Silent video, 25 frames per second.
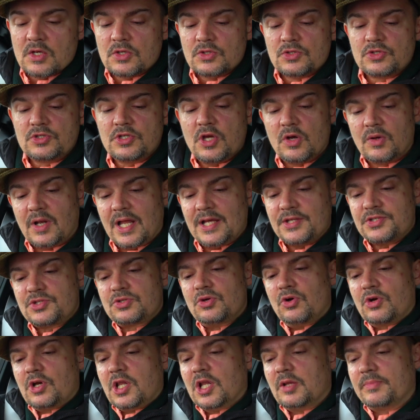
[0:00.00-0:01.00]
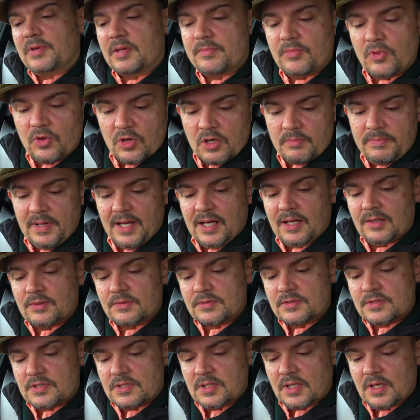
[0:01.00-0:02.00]
So let's talk a little bit more
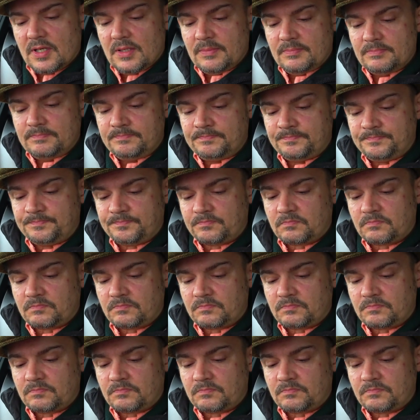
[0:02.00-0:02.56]
about um,